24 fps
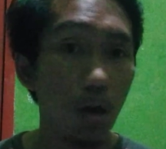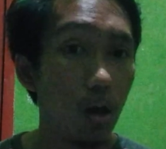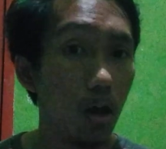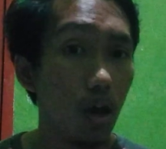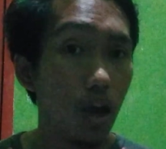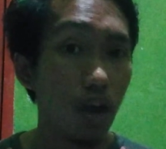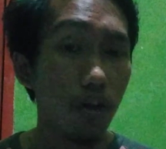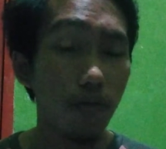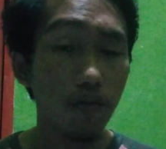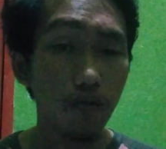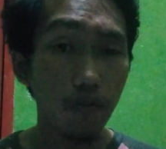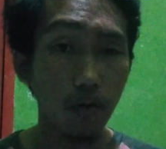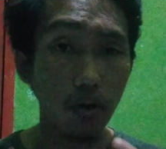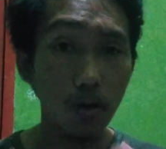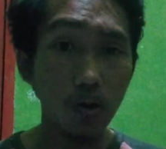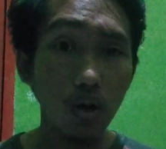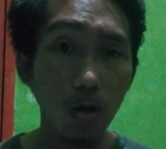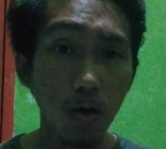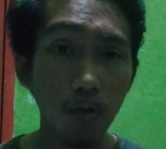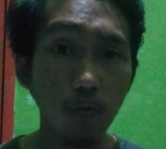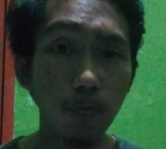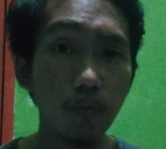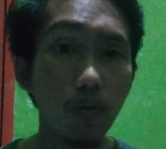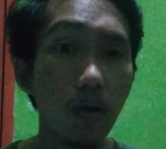in front
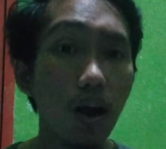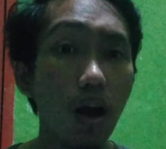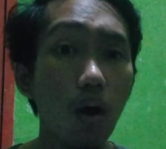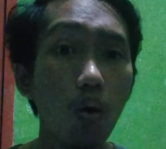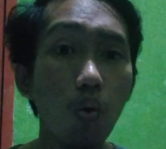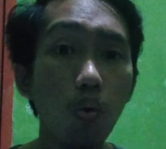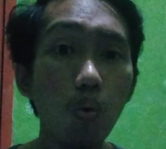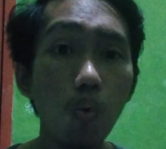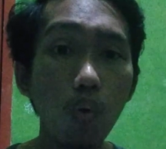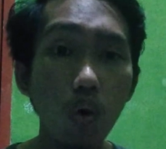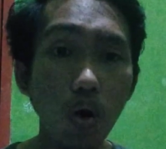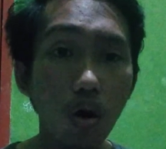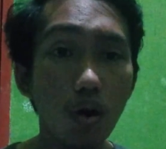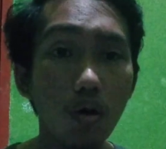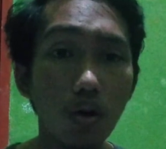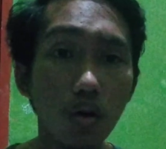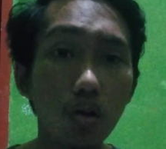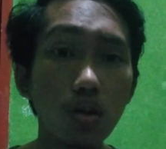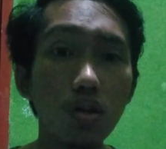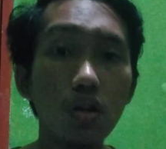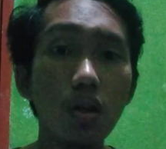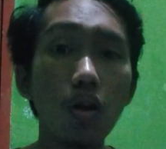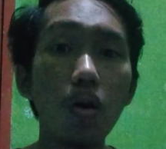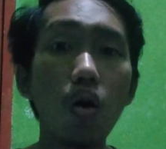of a
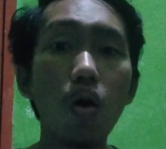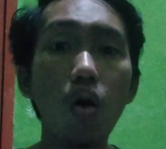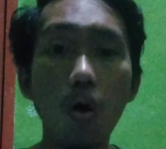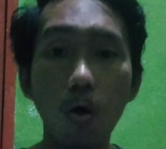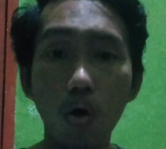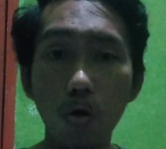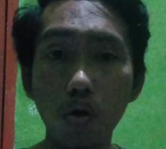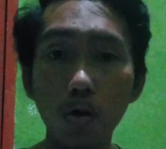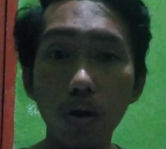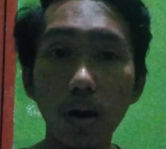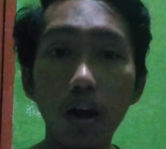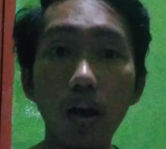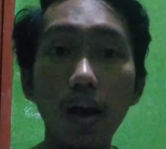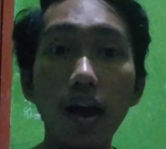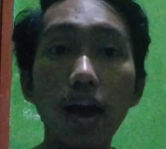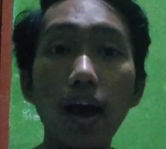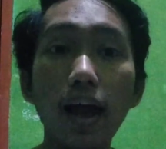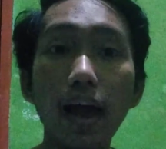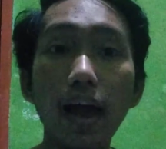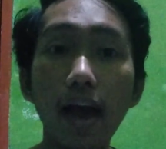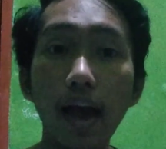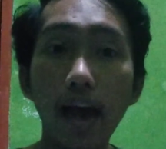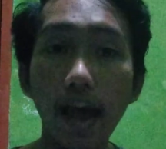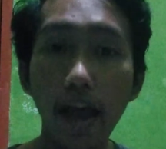word or
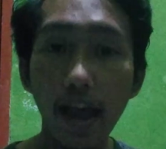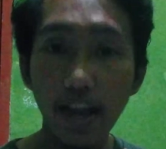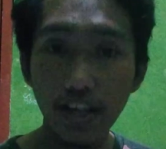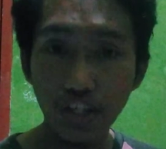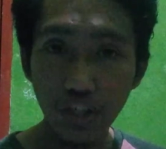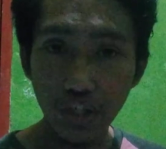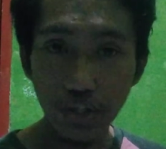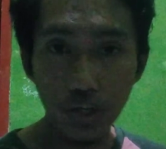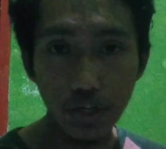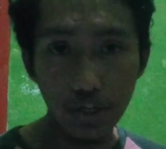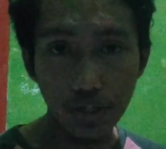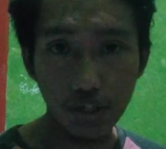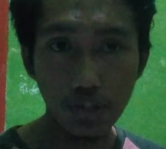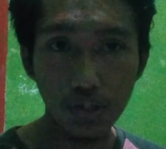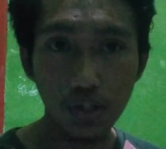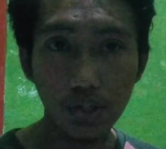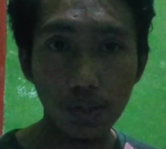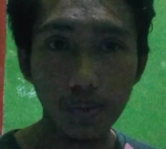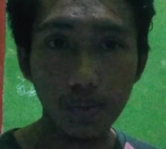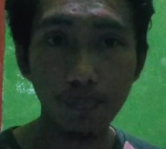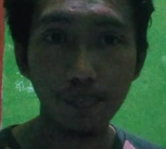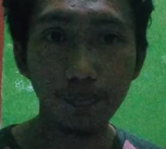actions.